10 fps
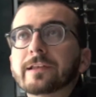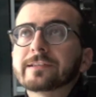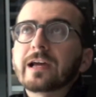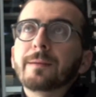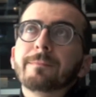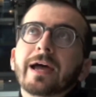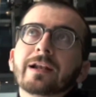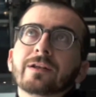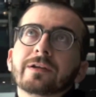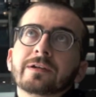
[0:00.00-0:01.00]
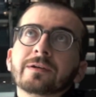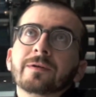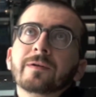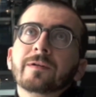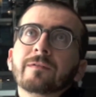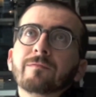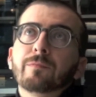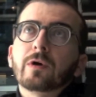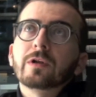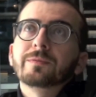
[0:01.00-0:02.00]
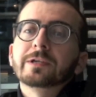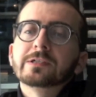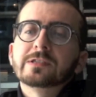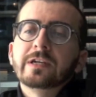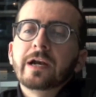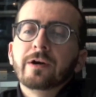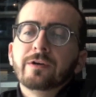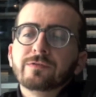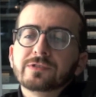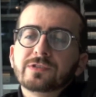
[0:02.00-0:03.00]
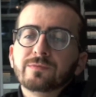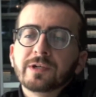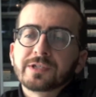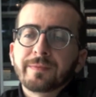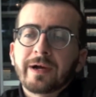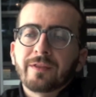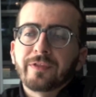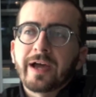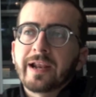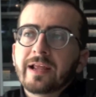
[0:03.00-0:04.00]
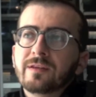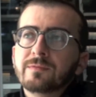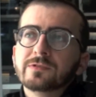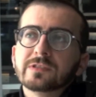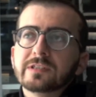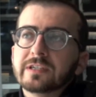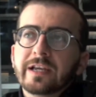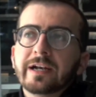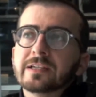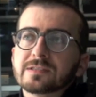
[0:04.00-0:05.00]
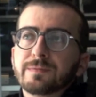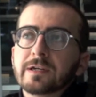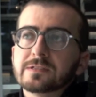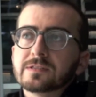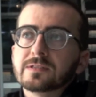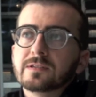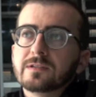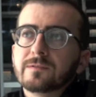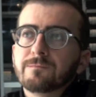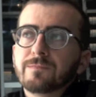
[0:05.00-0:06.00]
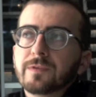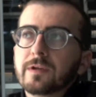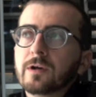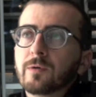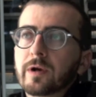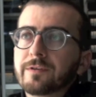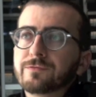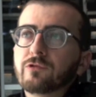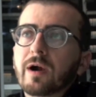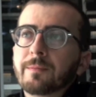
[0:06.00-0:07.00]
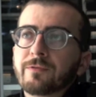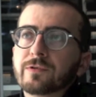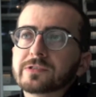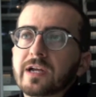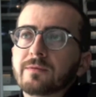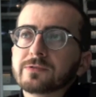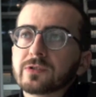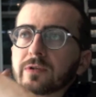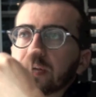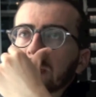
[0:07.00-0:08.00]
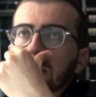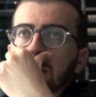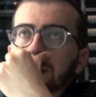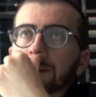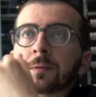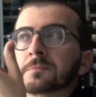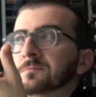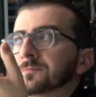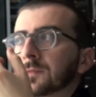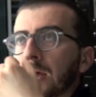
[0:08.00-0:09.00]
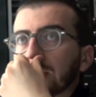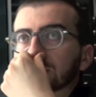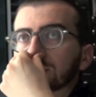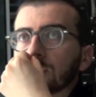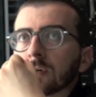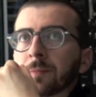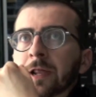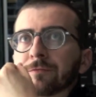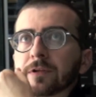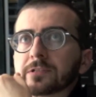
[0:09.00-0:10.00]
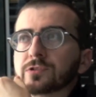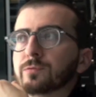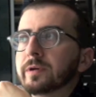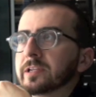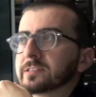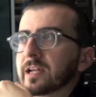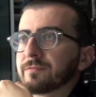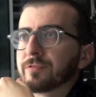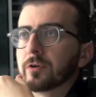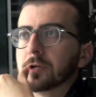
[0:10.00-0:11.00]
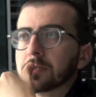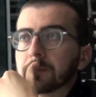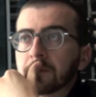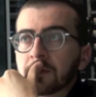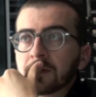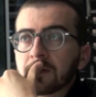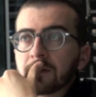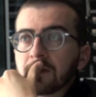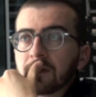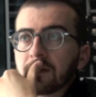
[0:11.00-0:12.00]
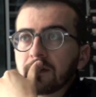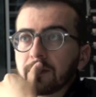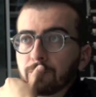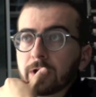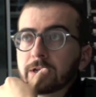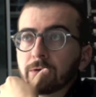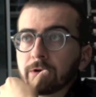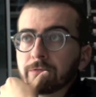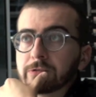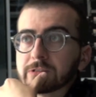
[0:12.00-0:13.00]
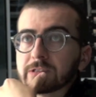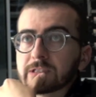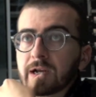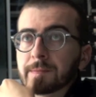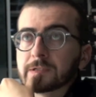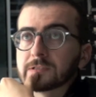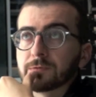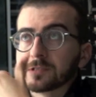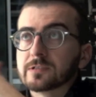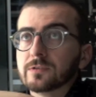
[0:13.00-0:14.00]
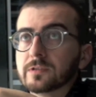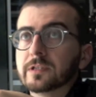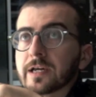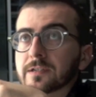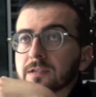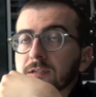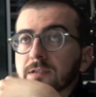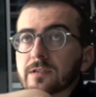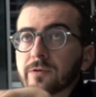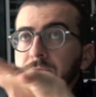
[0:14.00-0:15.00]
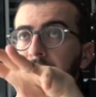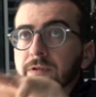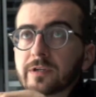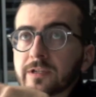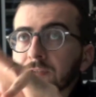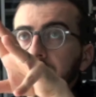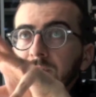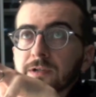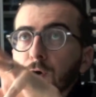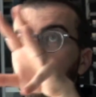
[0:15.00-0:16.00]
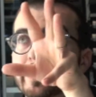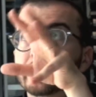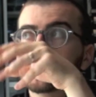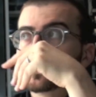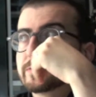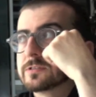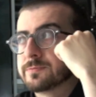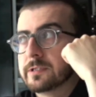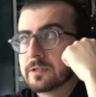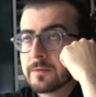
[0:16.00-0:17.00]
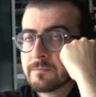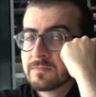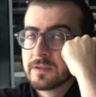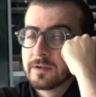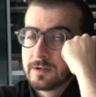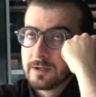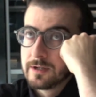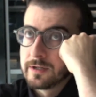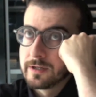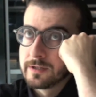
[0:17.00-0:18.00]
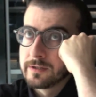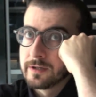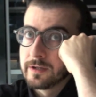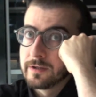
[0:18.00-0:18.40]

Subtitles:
I stopped battling partly because the narrative was too much about that, and the music didn't get any space. You know, when I dropped my first album, Soul Icon, I got to talk about it for like minutes out of 30 in radio interviews at the time, because I was still in that, you know, in the arena, so to speak. And